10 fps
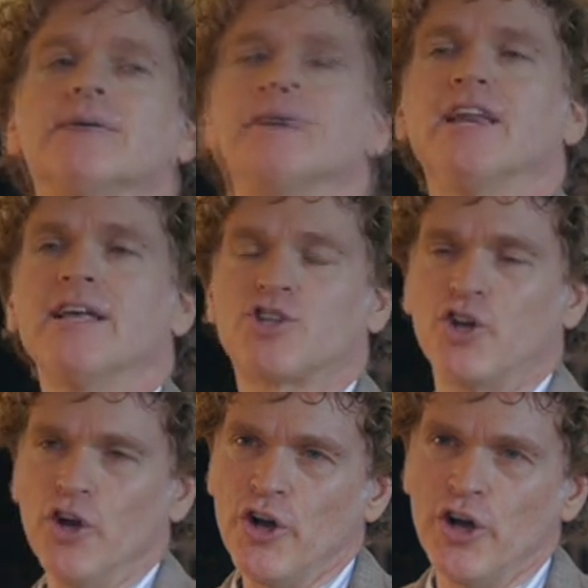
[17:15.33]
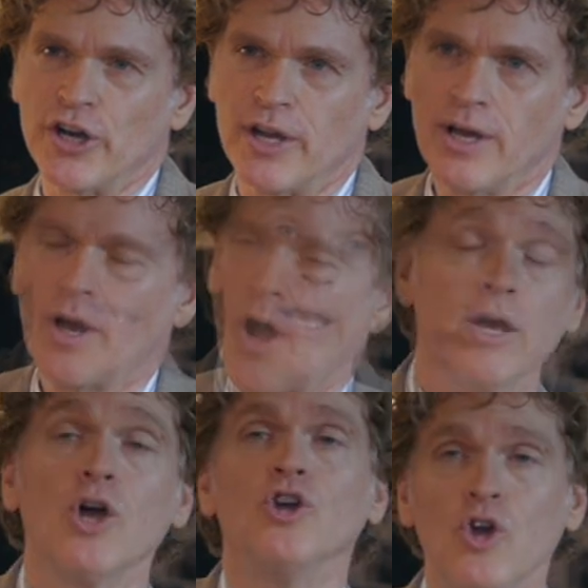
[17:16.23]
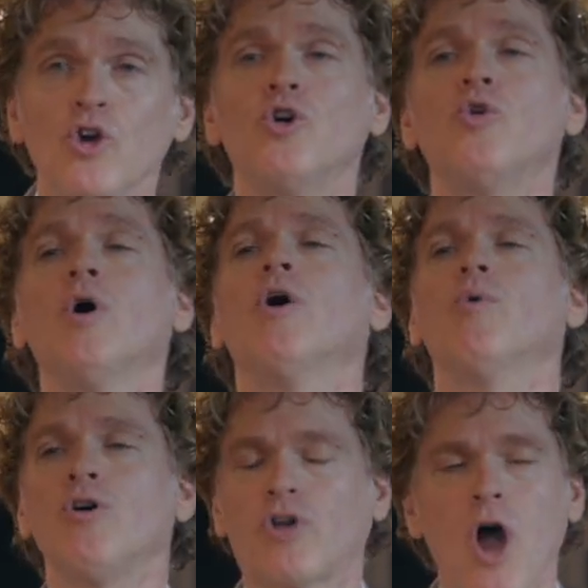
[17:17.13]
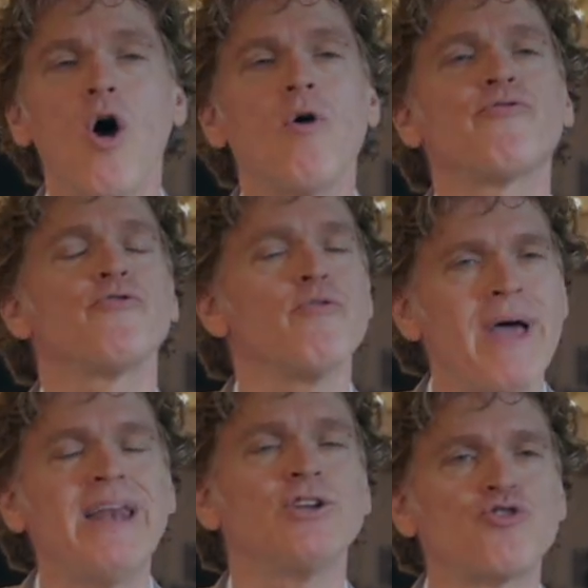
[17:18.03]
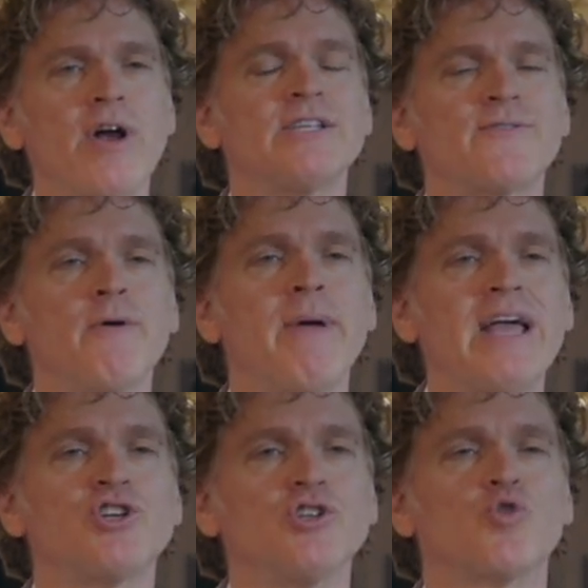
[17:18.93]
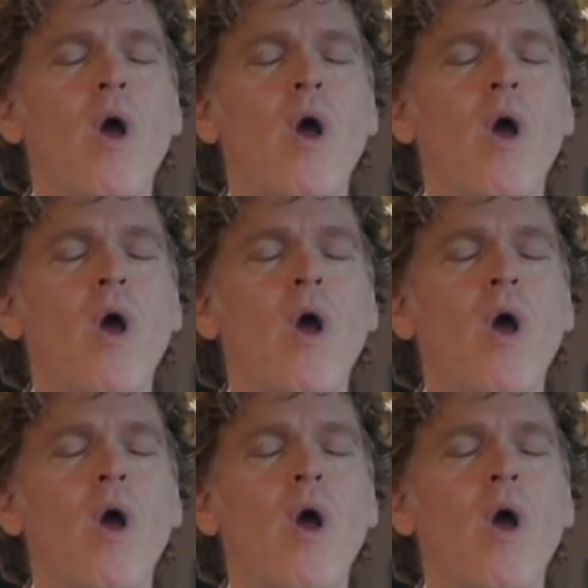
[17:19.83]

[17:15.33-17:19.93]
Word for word: and it's good. You will go through many transformations.